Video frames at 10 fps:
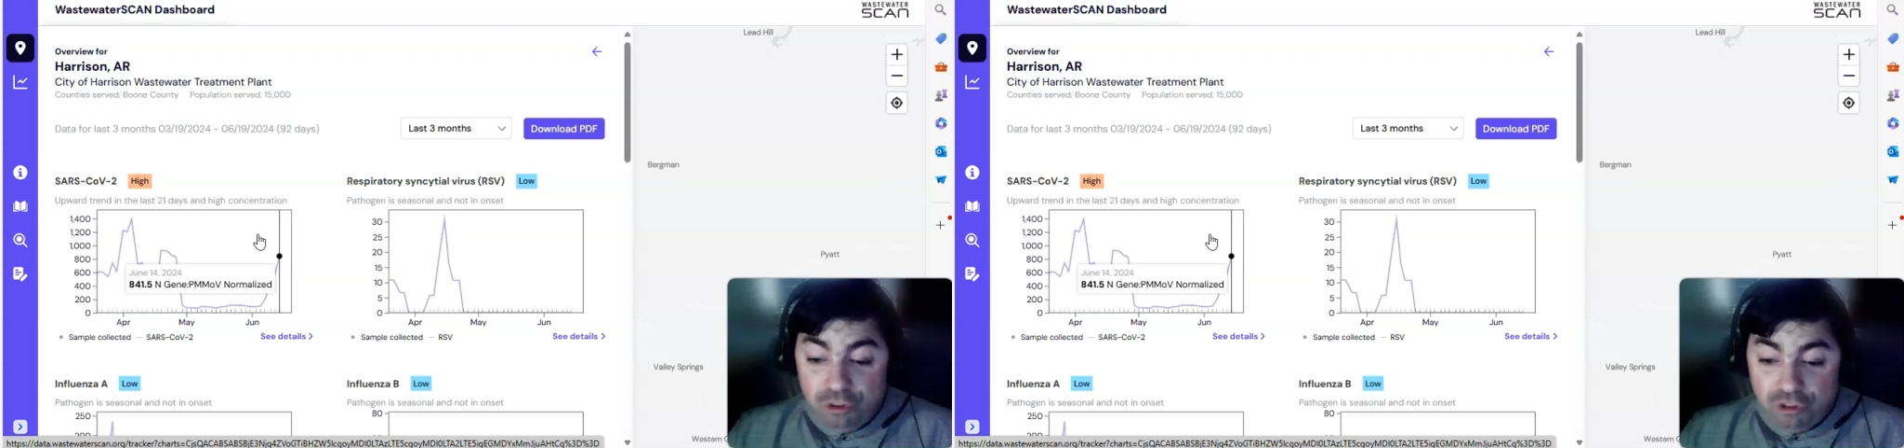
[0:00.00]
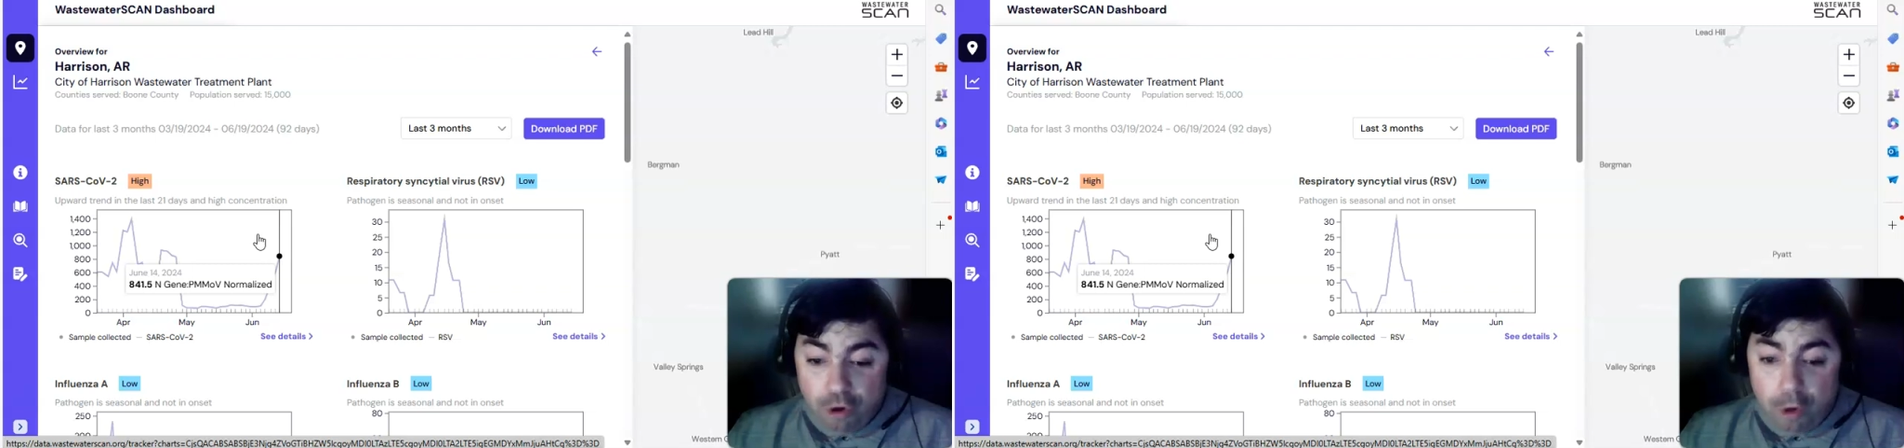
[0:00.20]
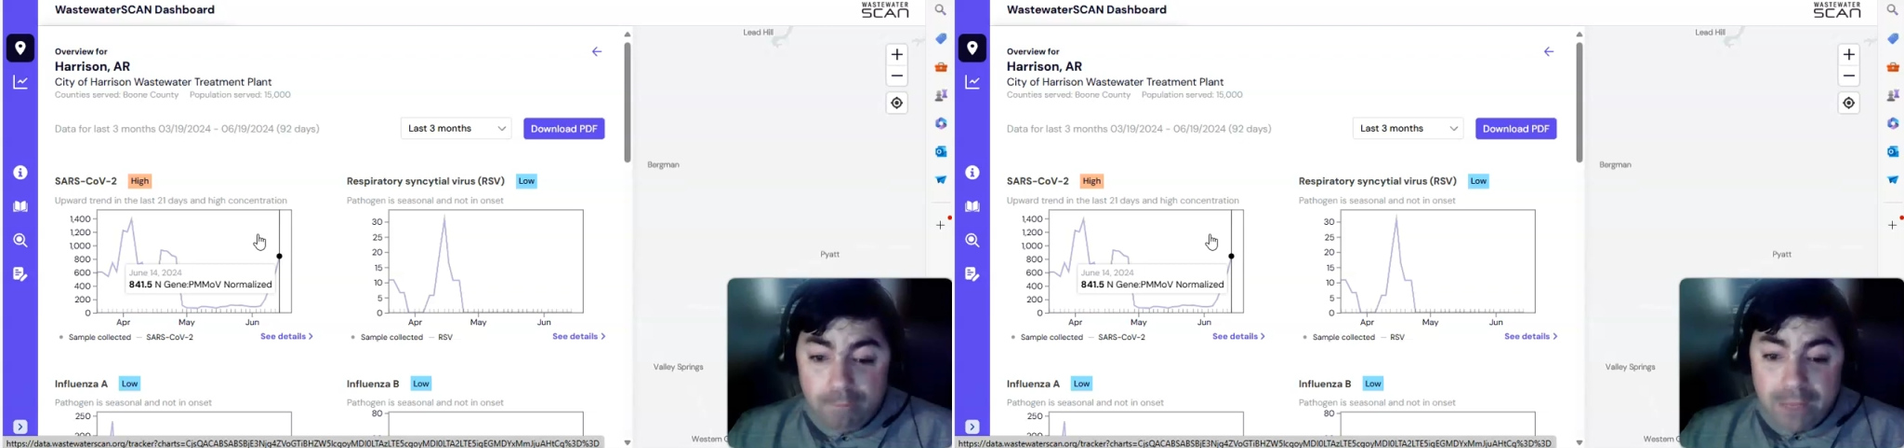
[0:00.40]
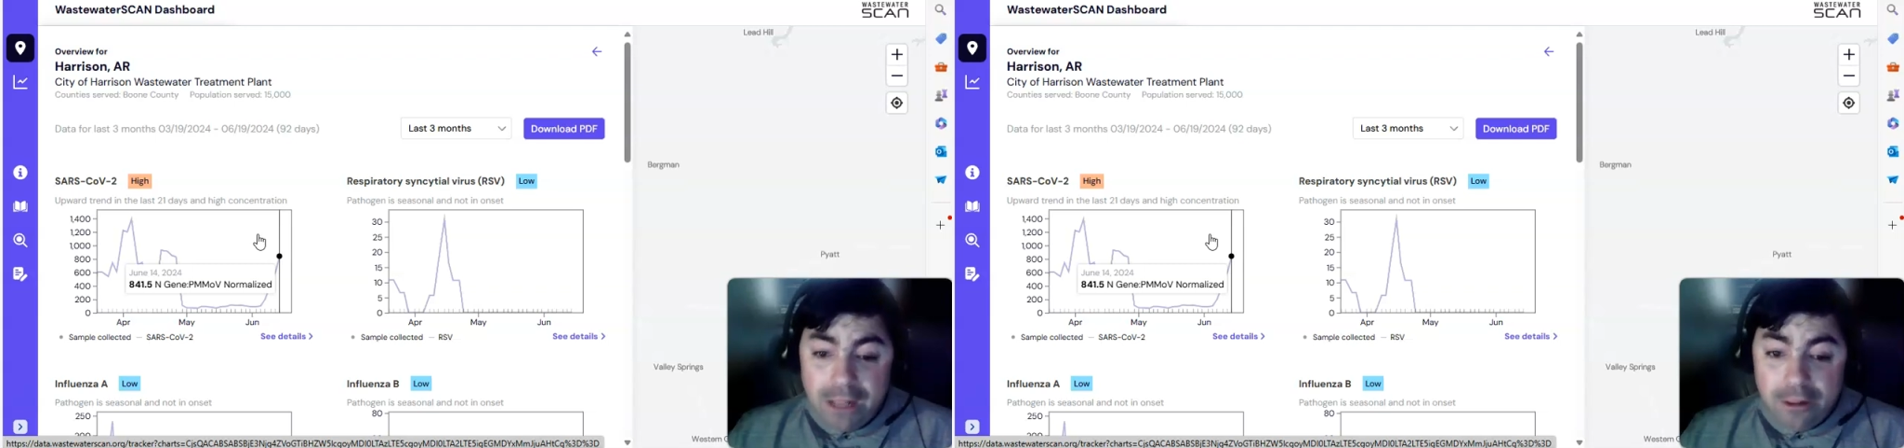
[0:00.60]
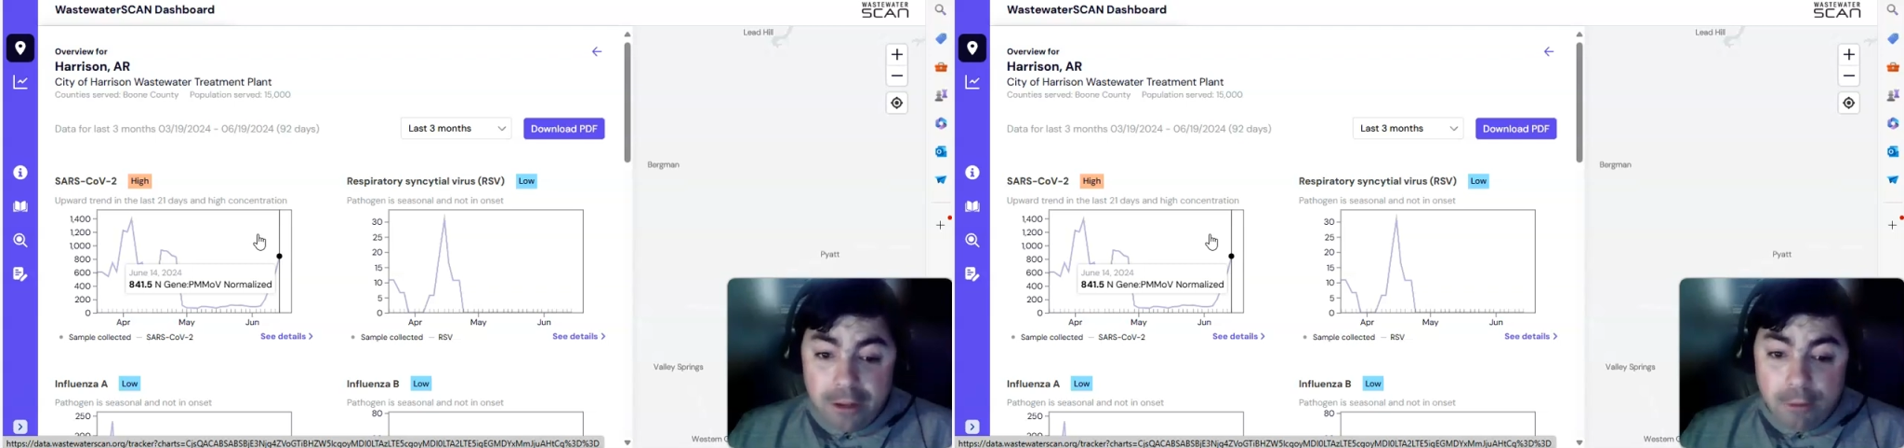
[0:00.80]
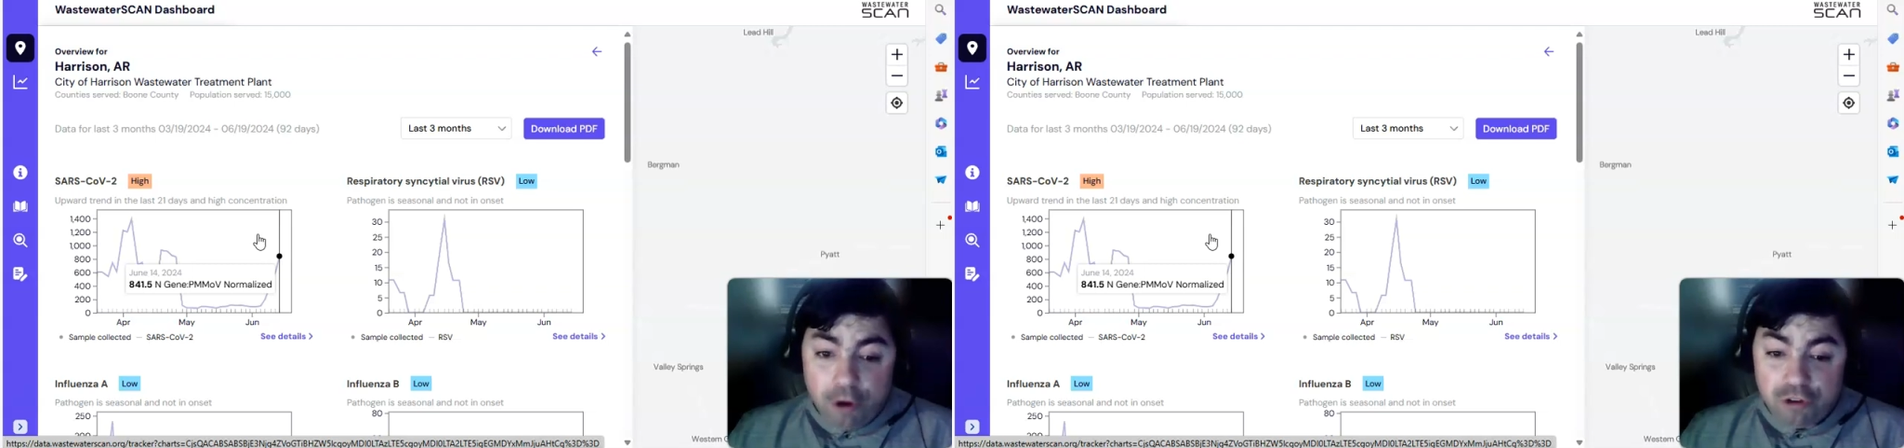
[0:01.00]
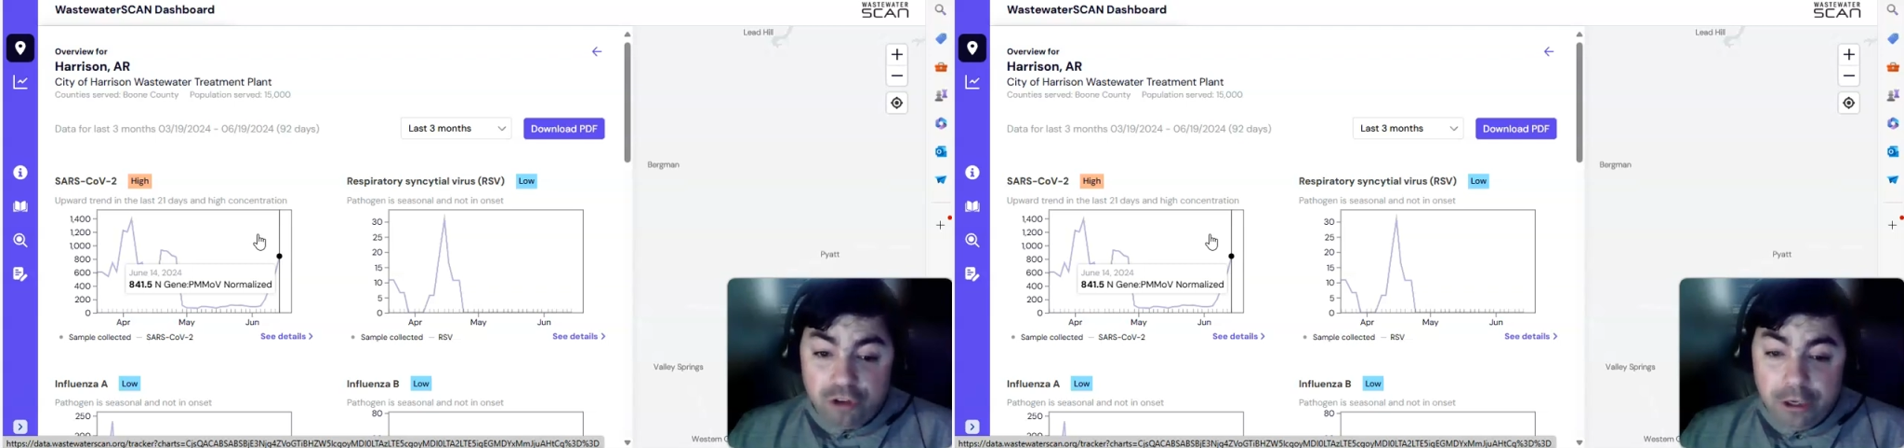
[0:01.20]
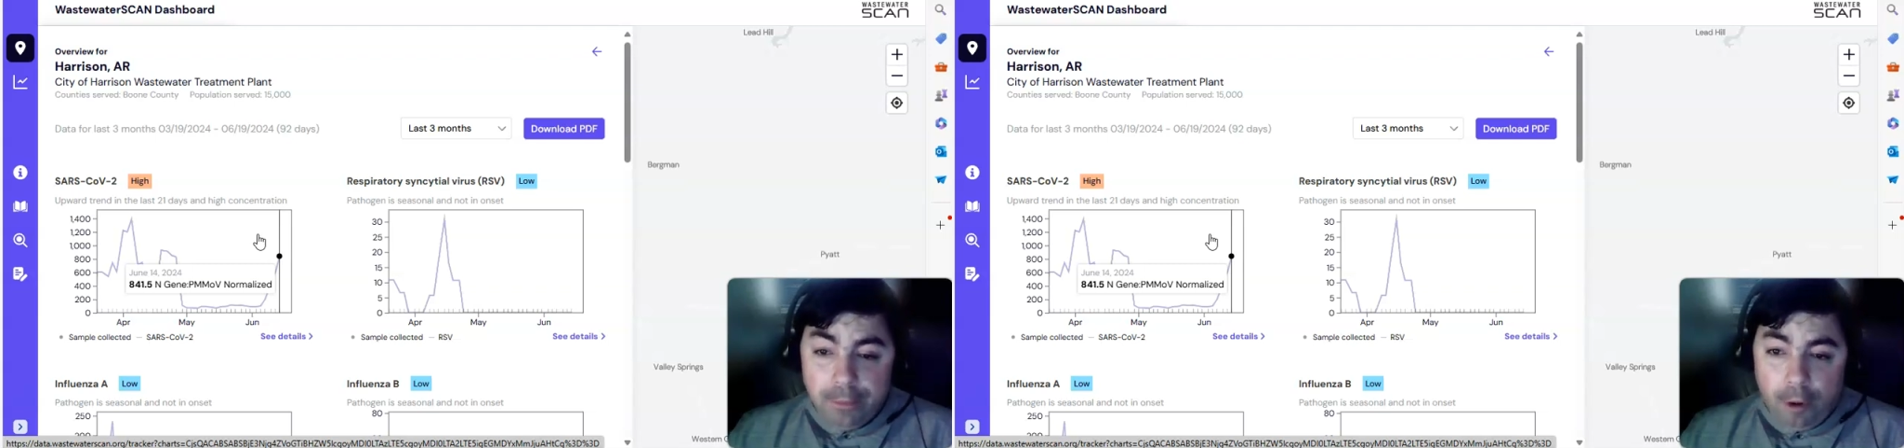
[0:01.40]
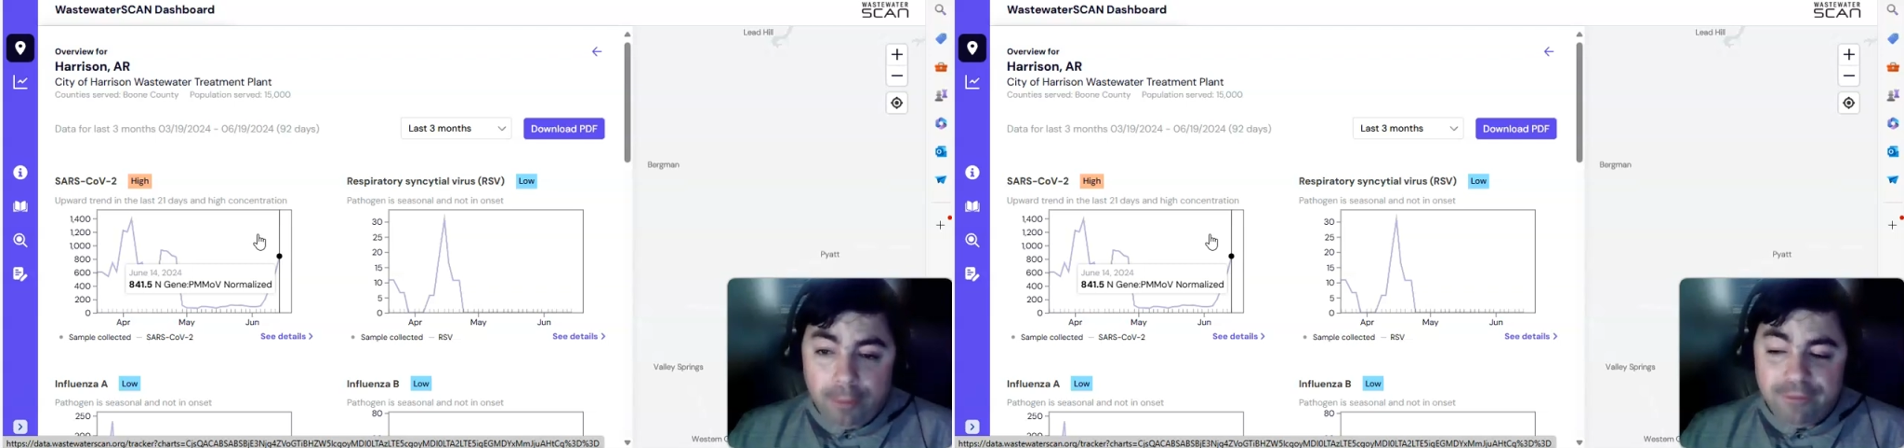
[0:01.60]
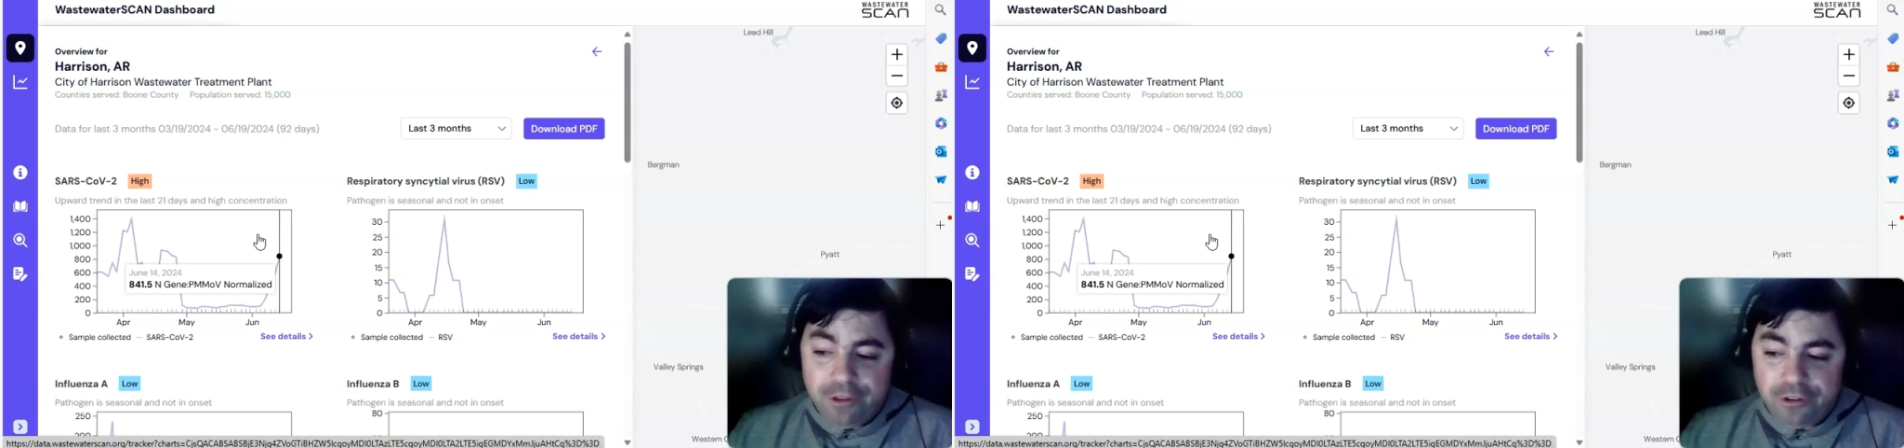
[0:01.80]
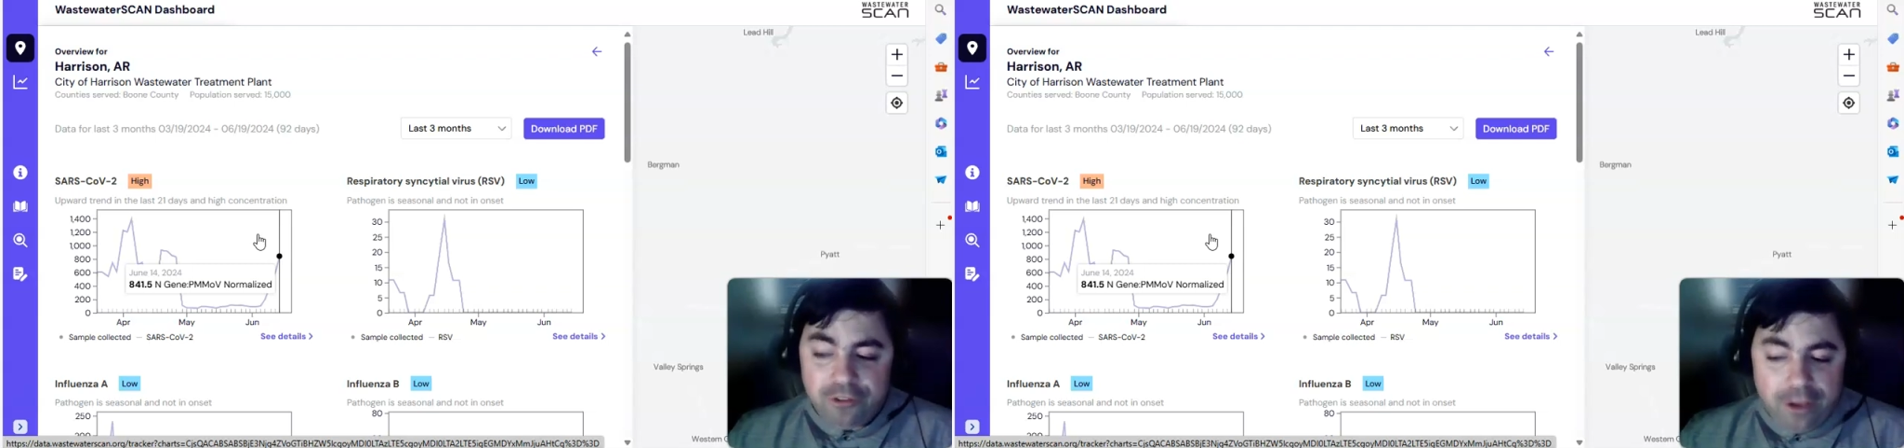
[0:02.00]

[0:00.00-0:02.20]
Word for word: We saw the emergency department visits,